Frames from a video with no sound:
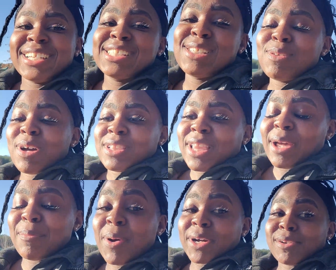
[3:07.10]
this is
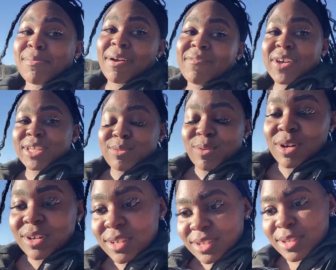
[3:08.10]
like part of my faith
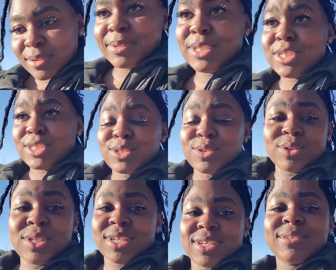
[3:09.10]
walk me just
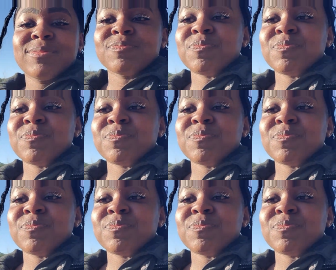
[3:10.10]
doing it